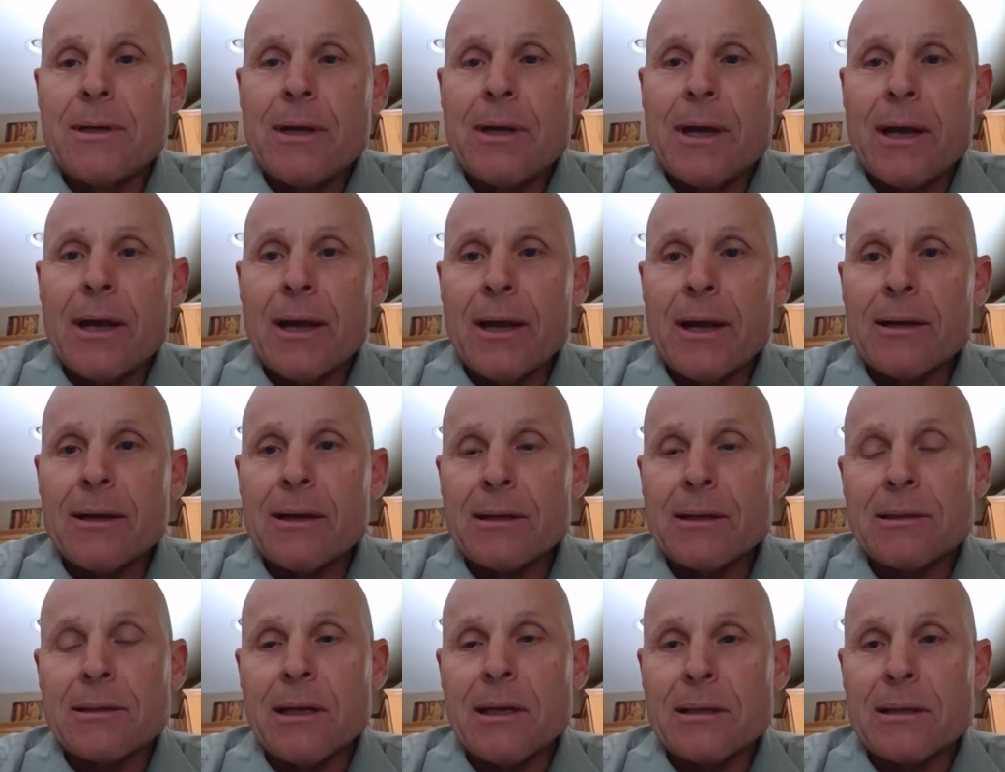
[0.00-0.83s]
And
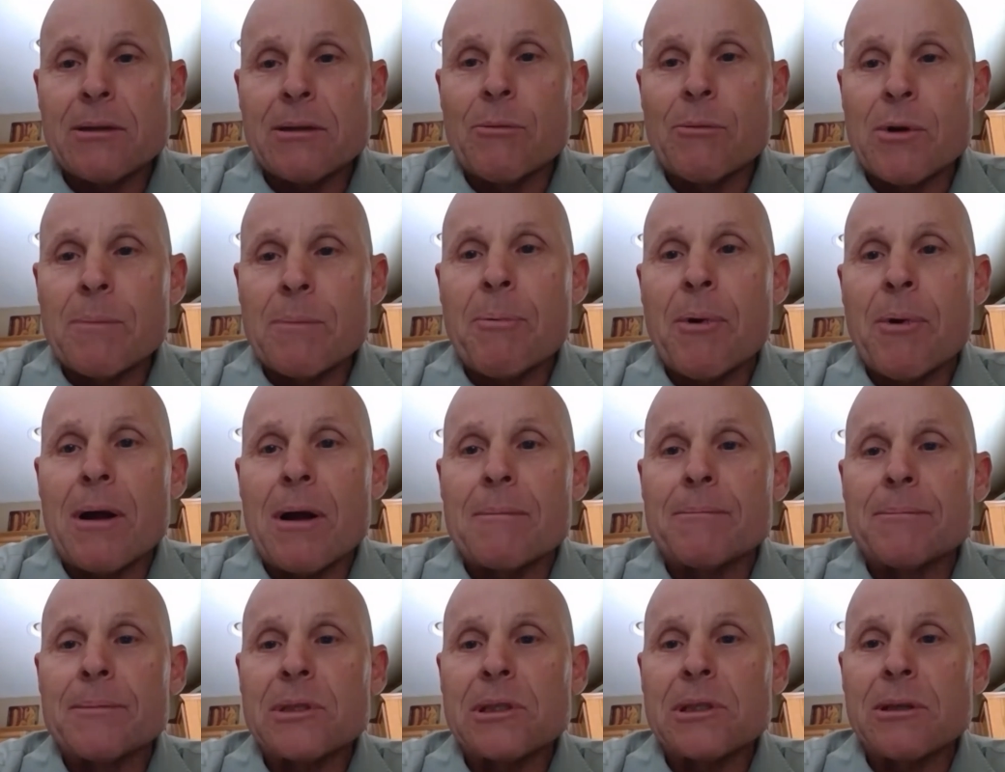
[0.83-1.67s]
it's a real
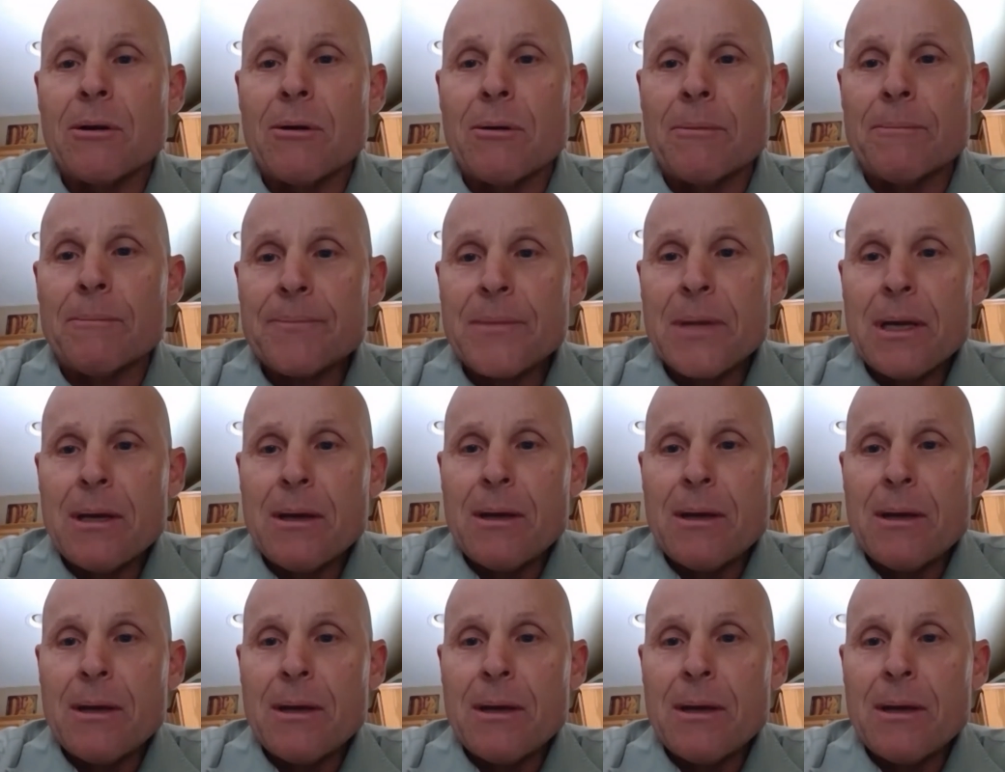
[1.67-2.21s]
problem. So